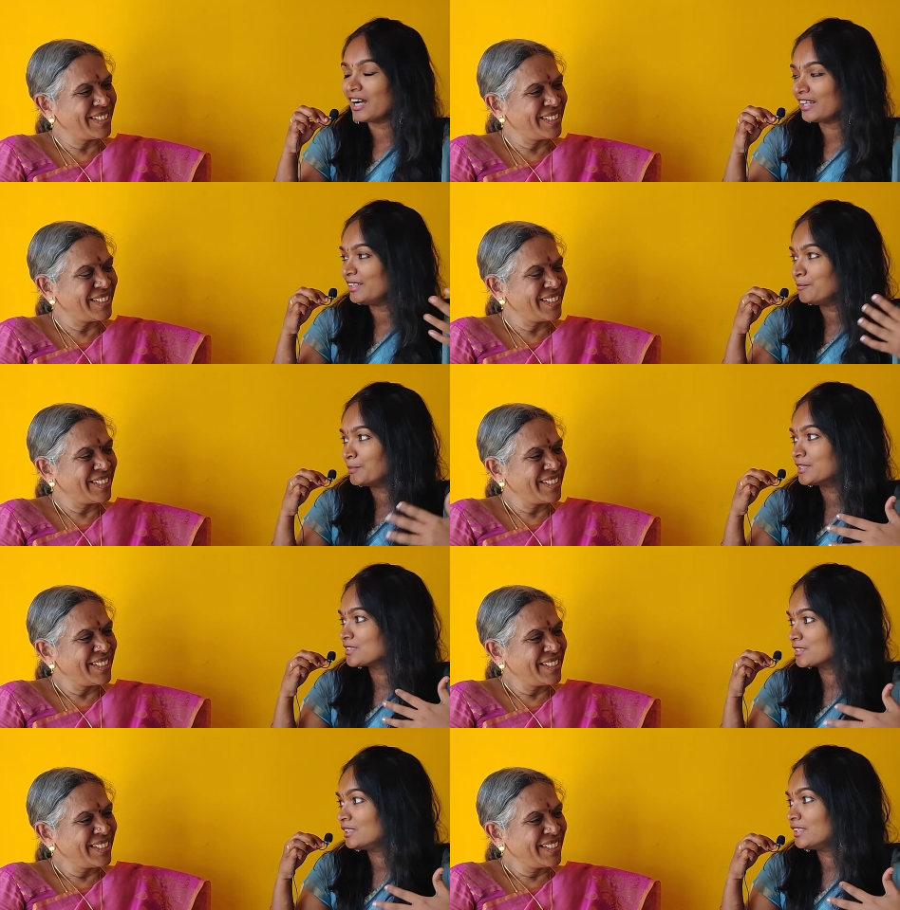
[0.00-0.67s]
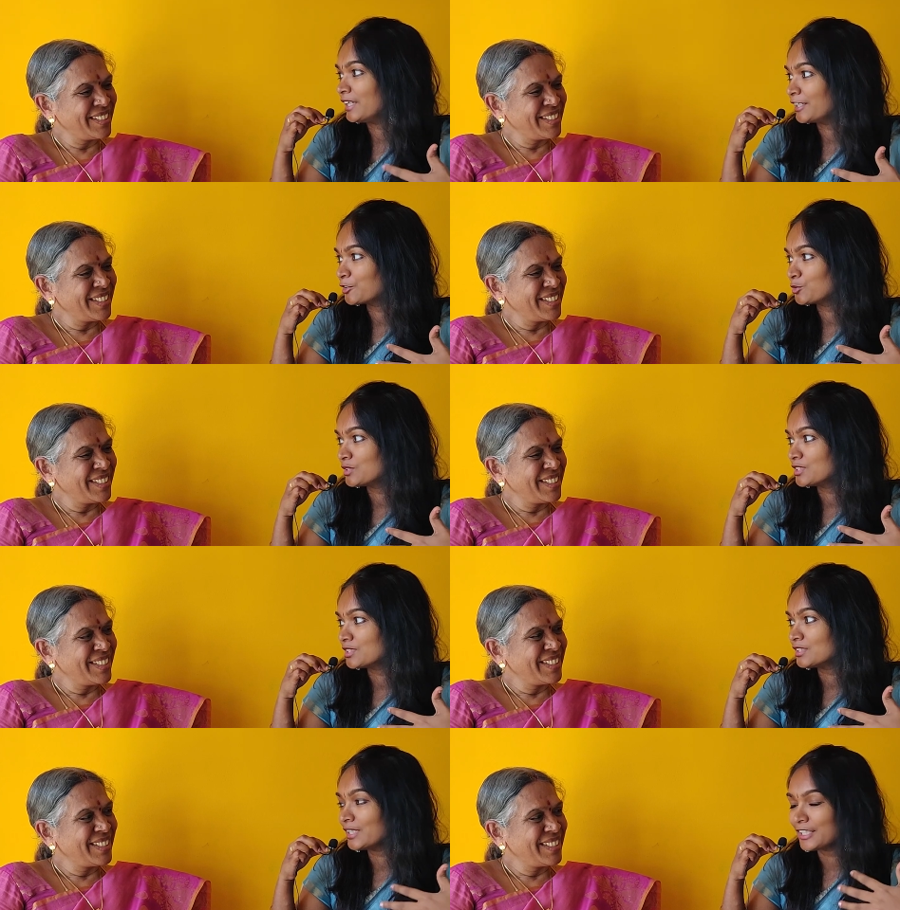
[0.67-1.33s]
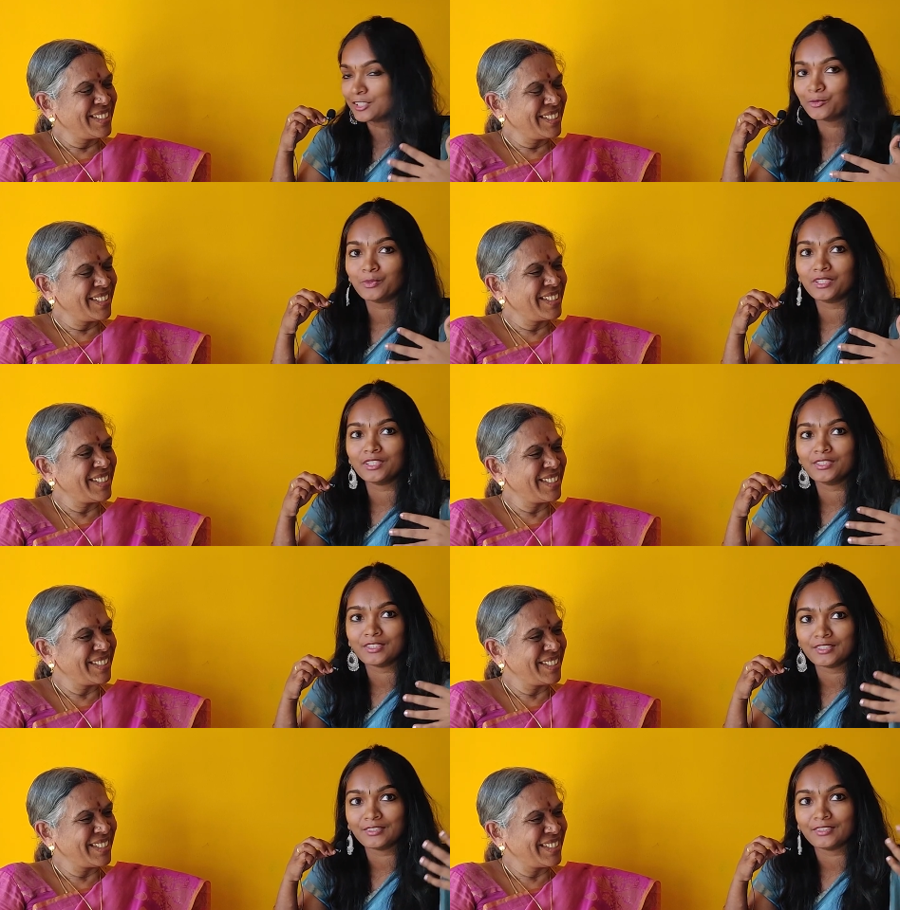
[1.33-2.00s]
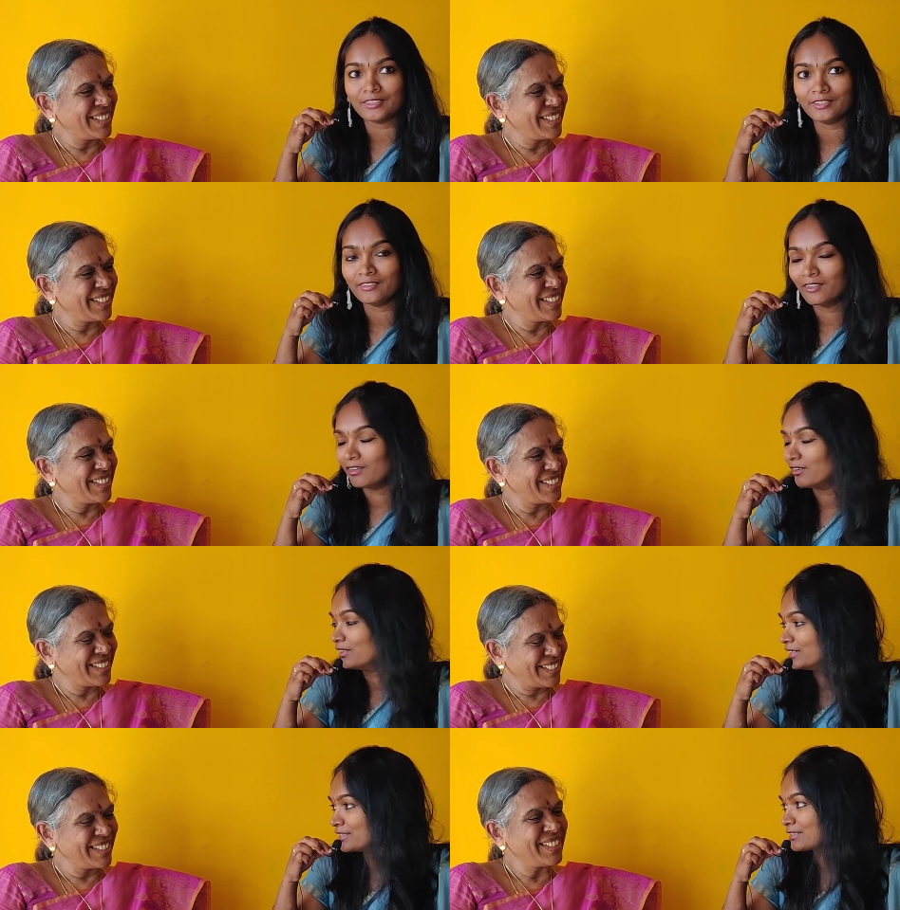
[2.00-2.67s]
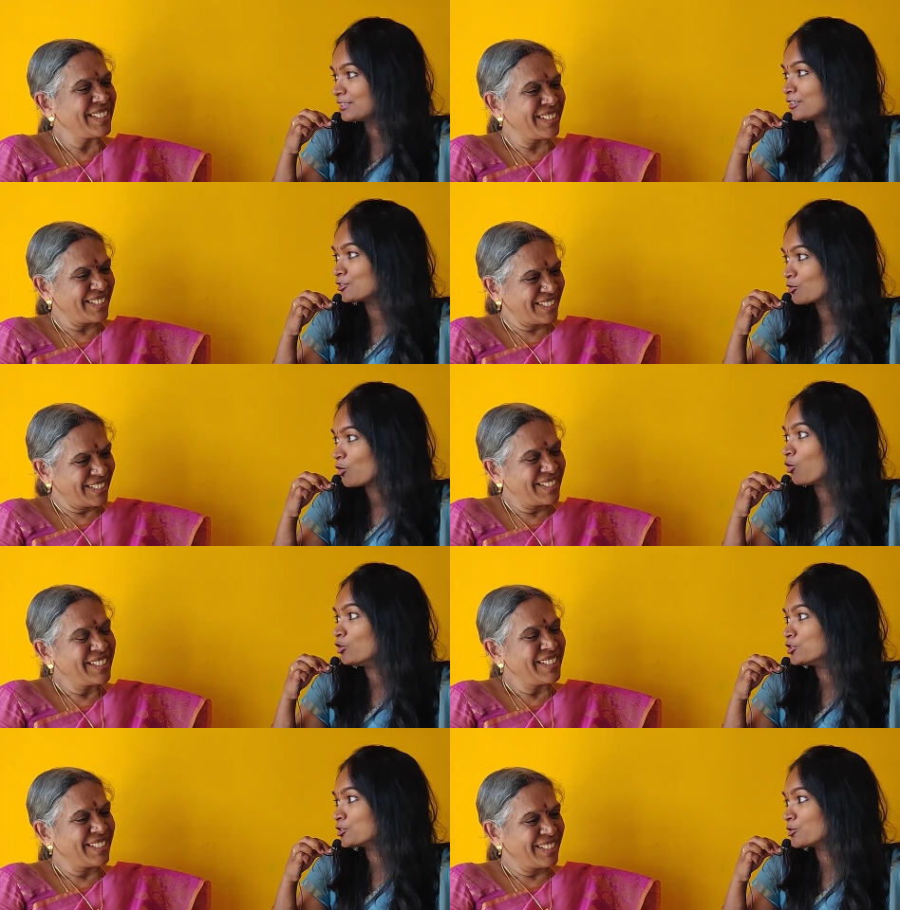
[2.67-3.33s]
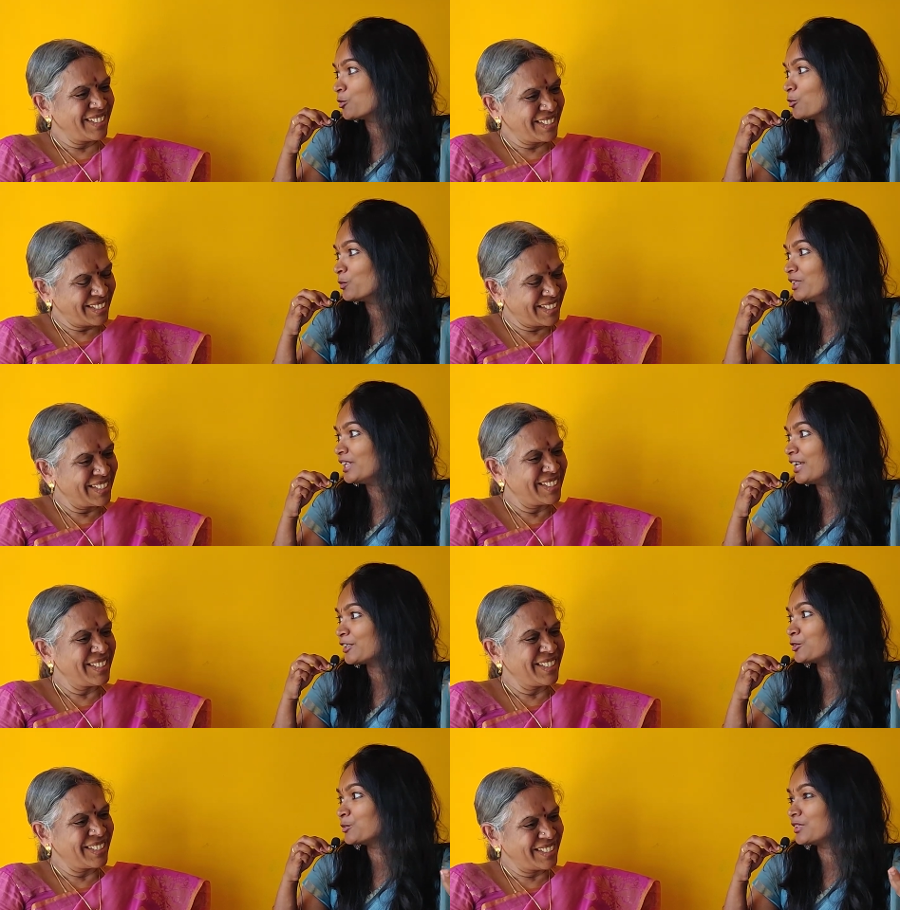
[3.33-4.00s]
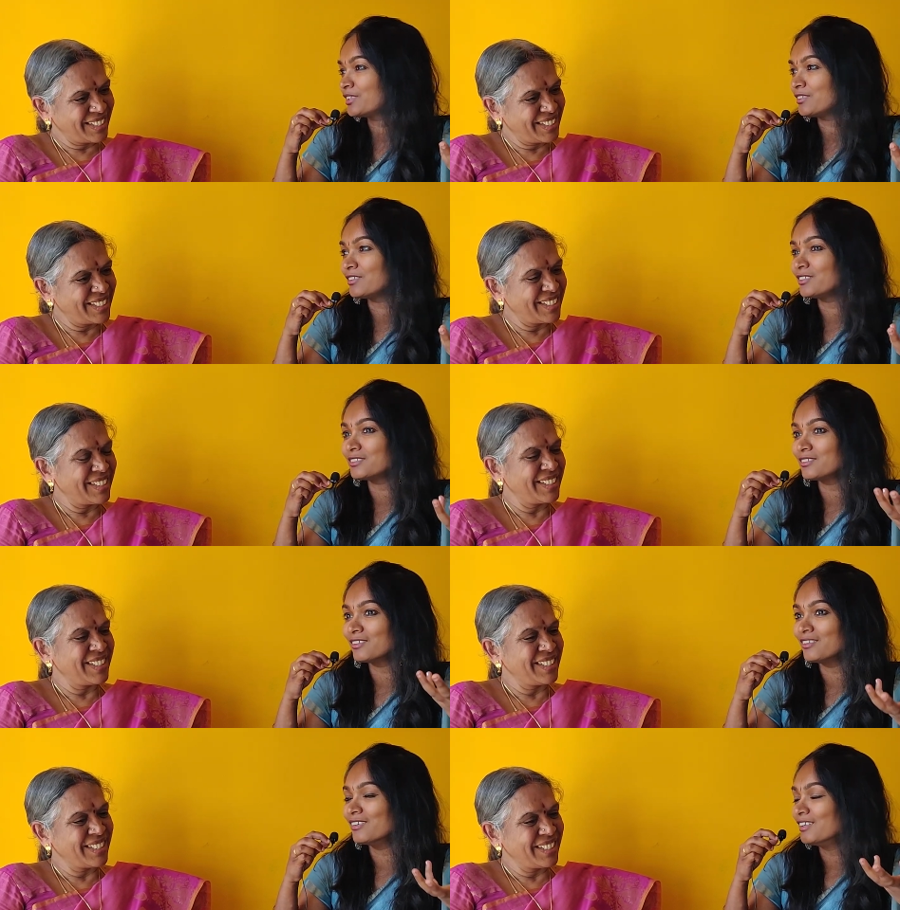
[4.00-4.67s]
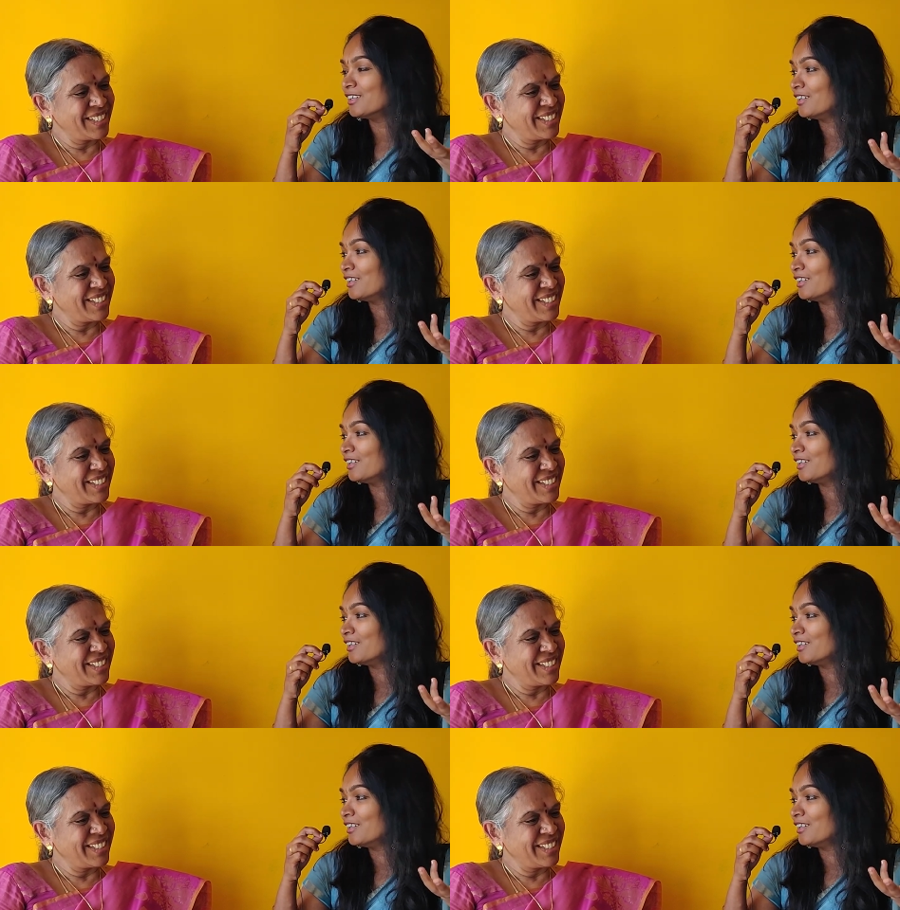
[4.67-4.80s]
Speaker 1: i personally like to listen as well as as well, uh, listeners also we like to hear the